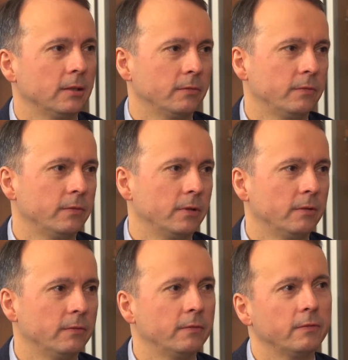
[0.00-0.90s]

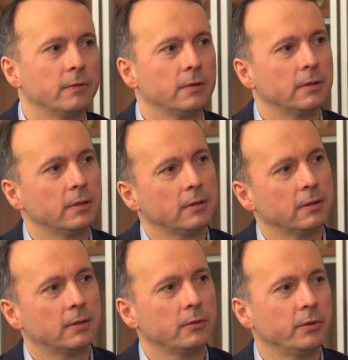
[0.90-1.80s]
of
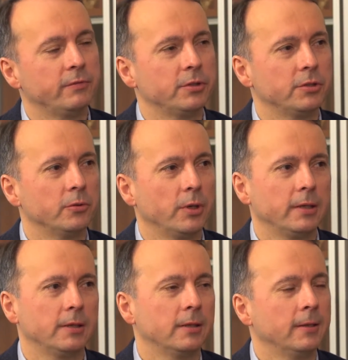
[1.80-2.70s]
revision
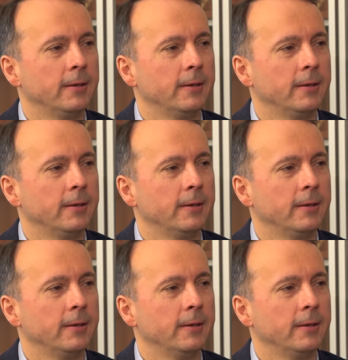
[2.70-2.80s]
rate.